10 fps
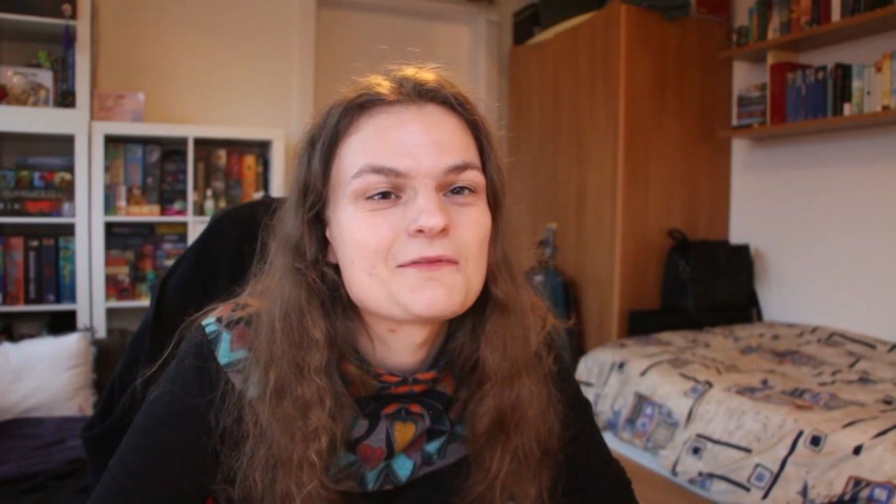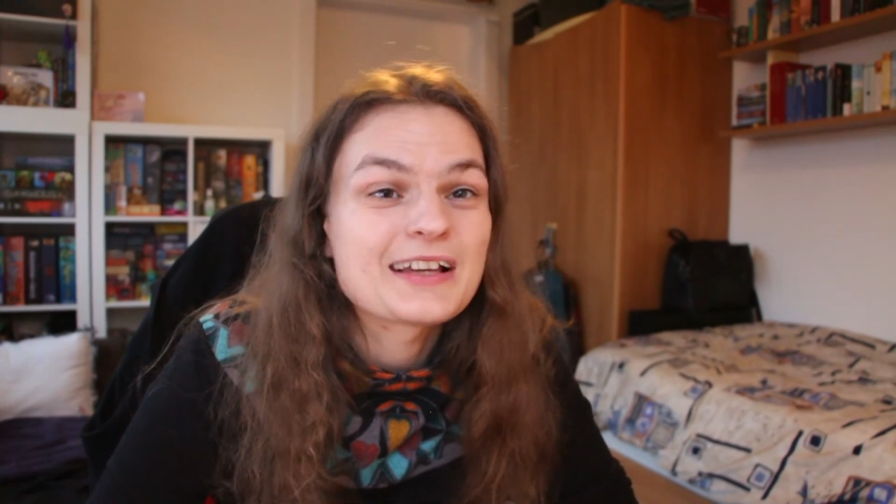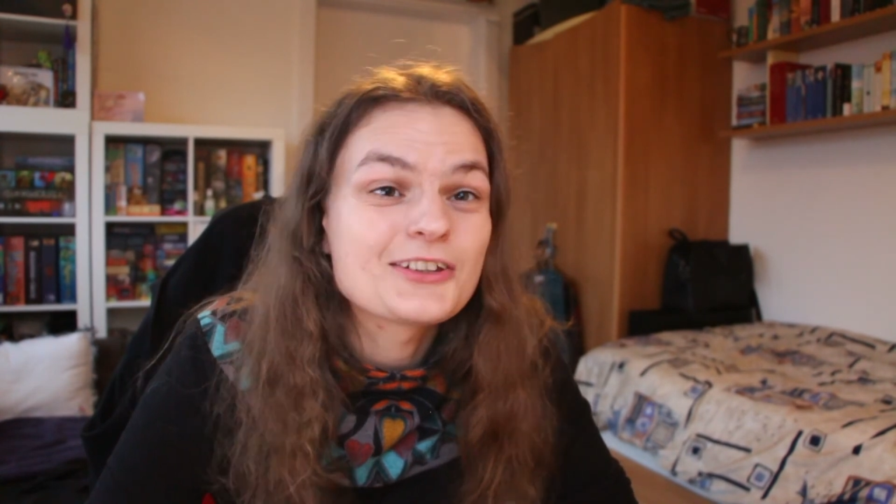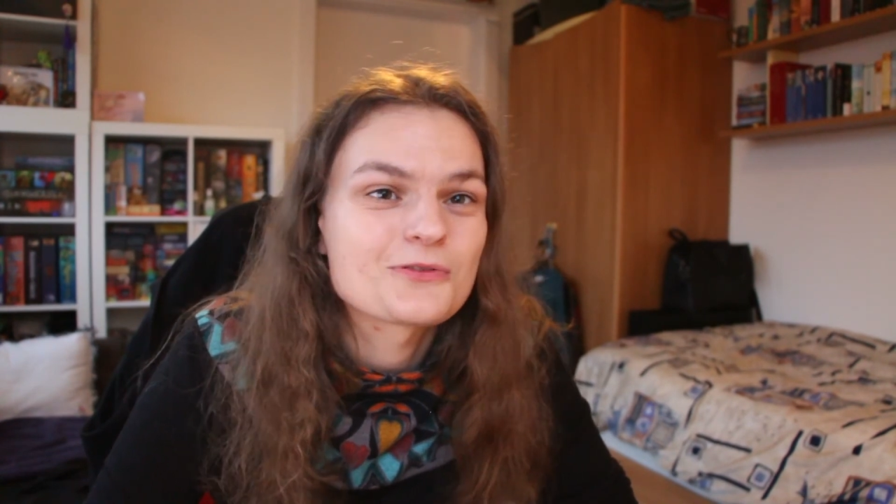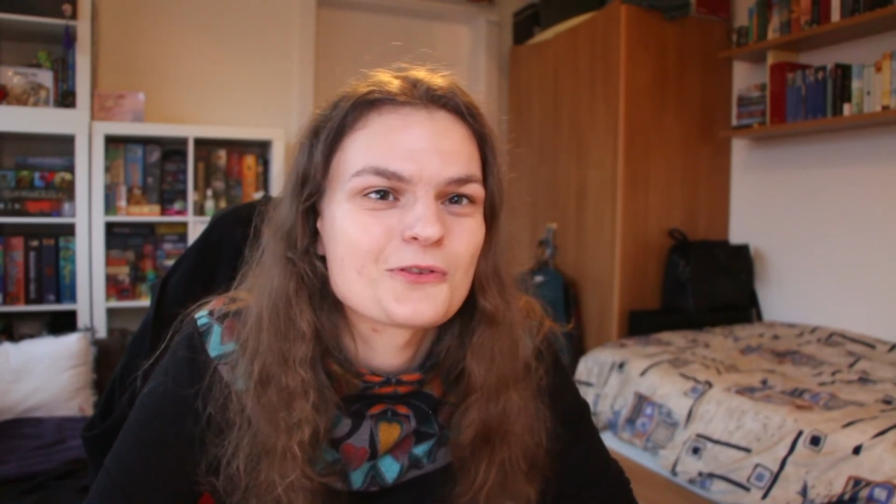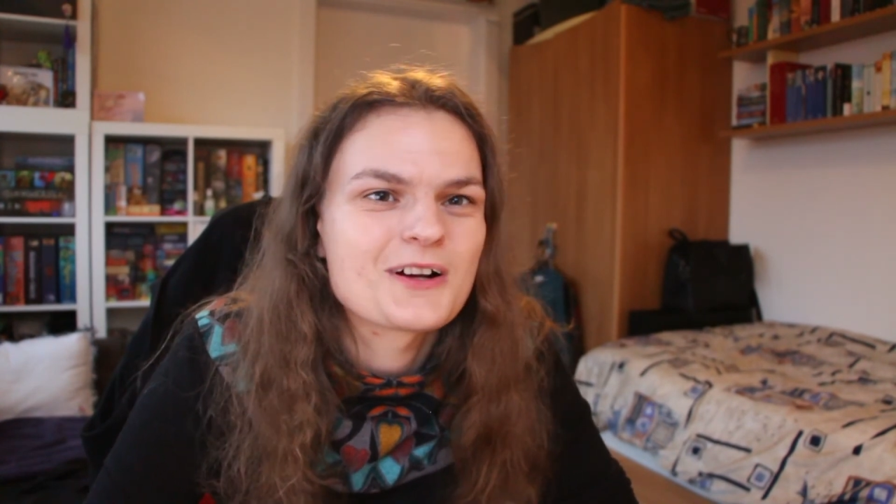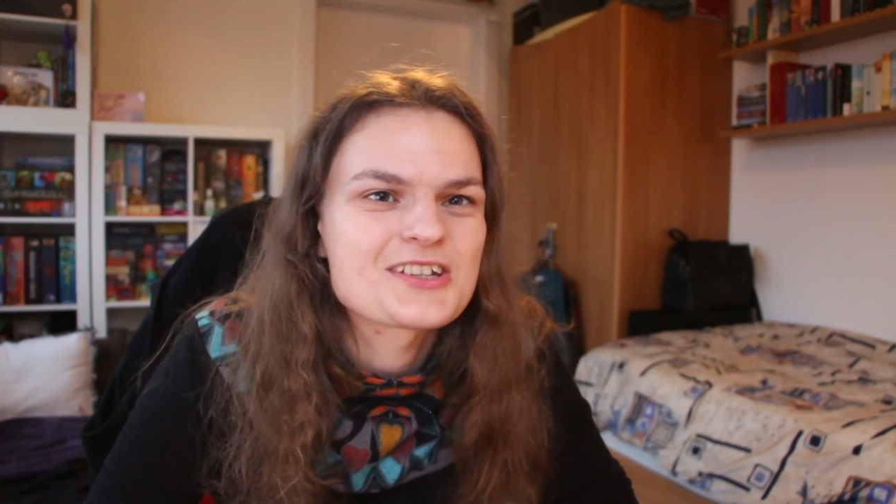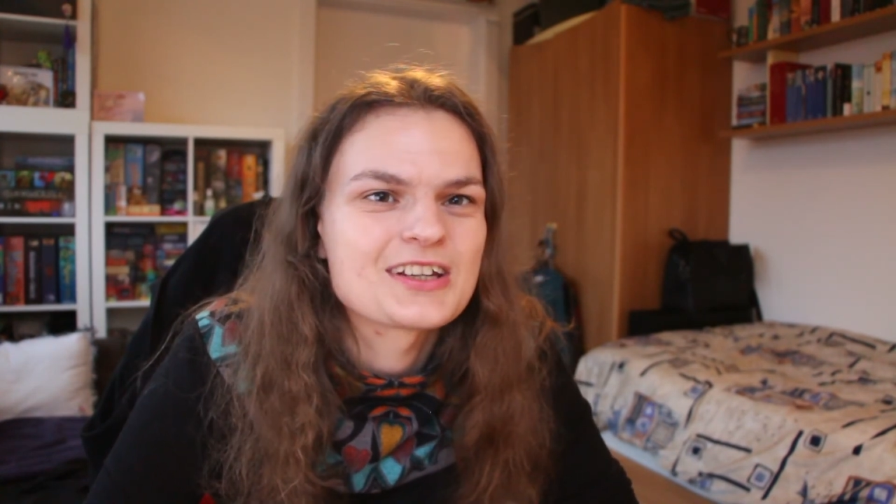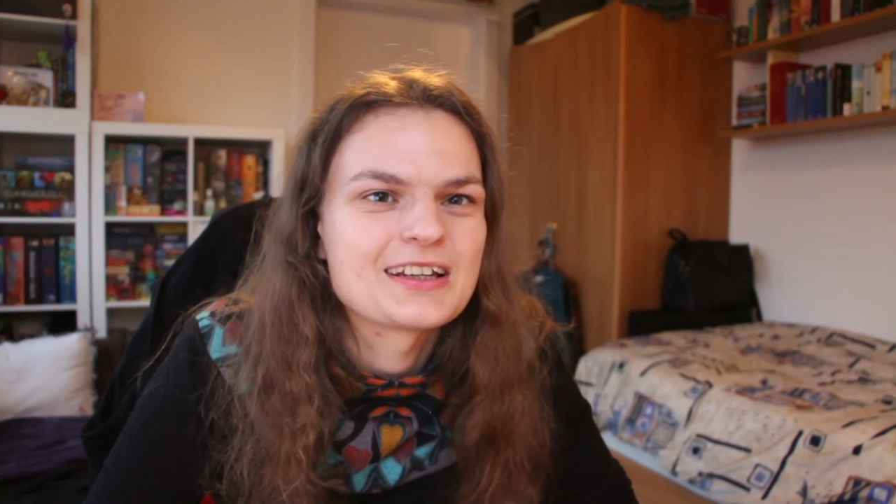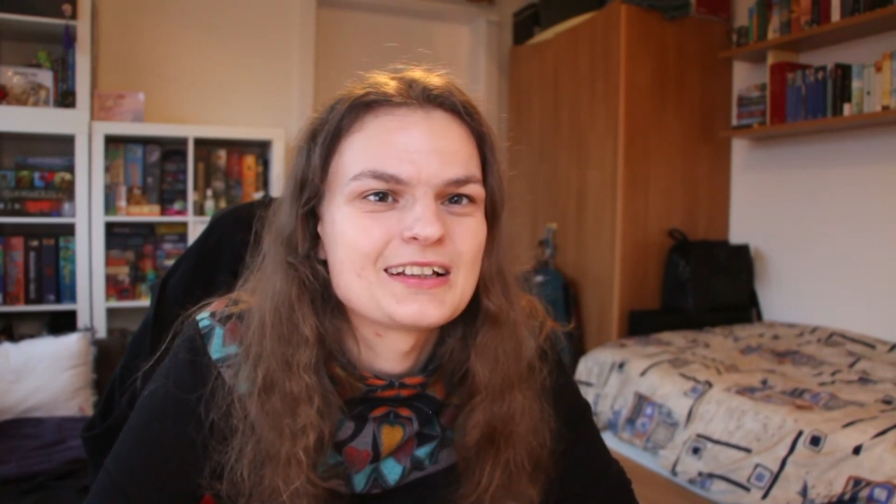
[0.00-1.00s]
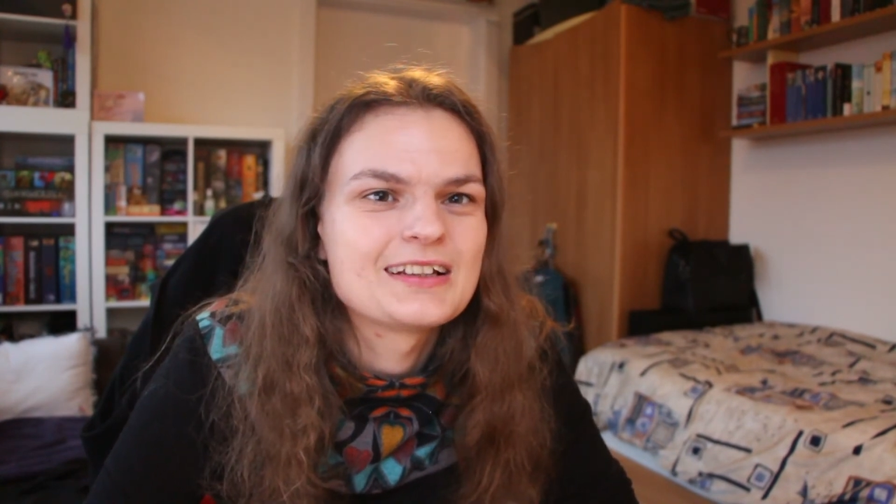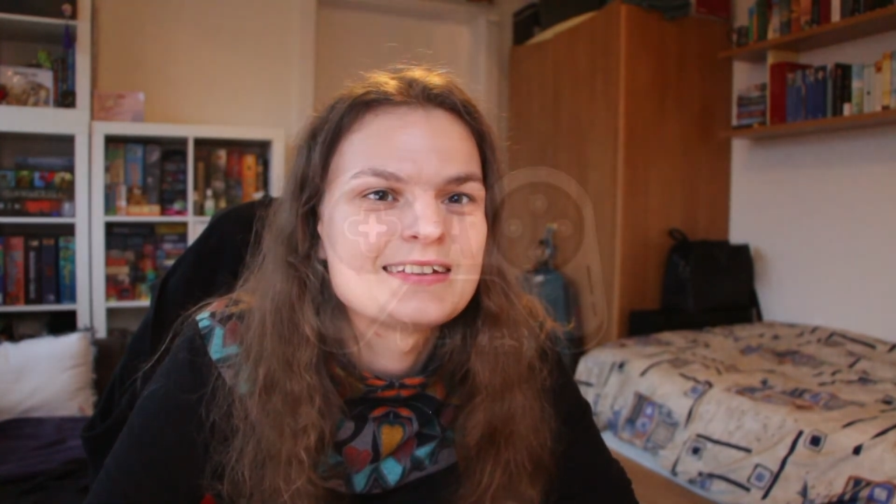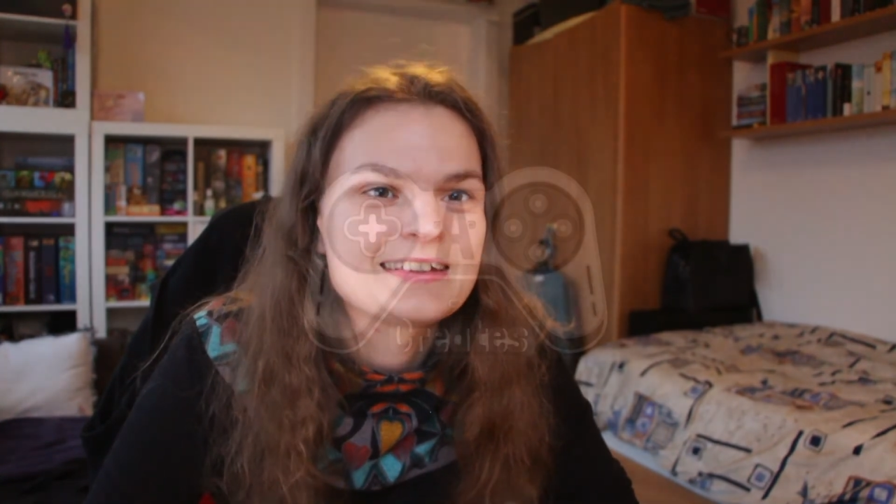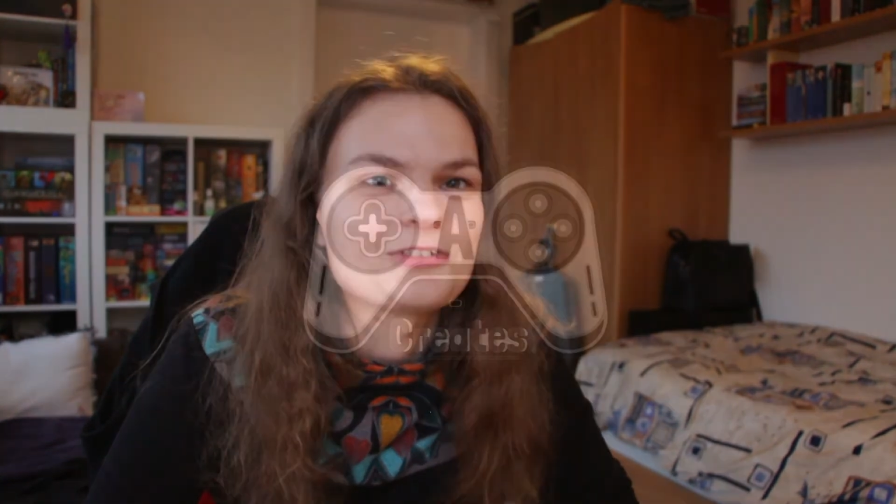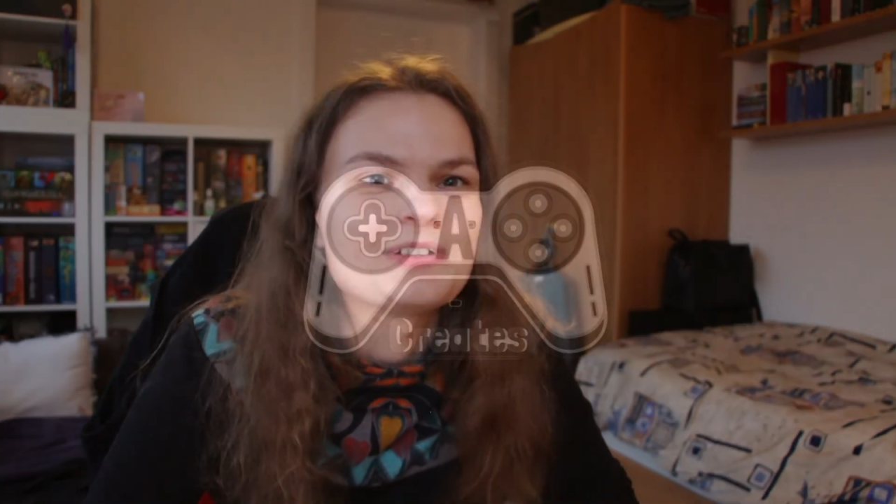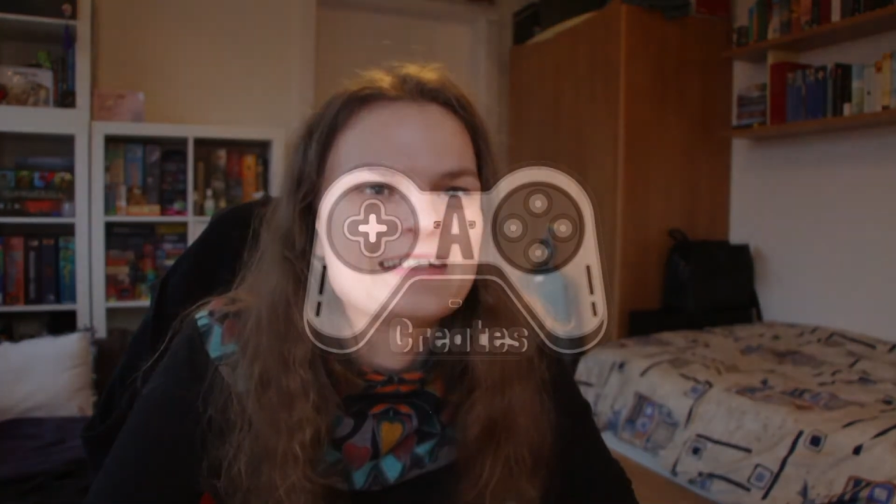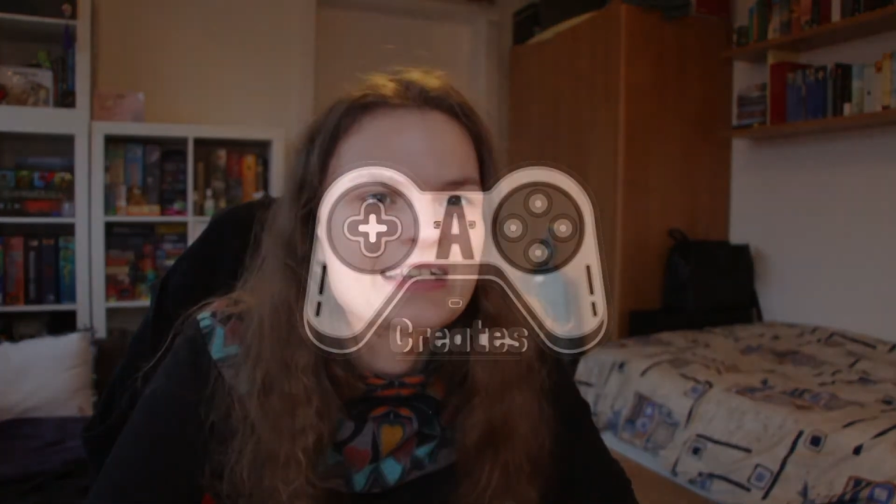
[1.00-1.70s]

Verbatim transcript: Thank you for watching. See you in the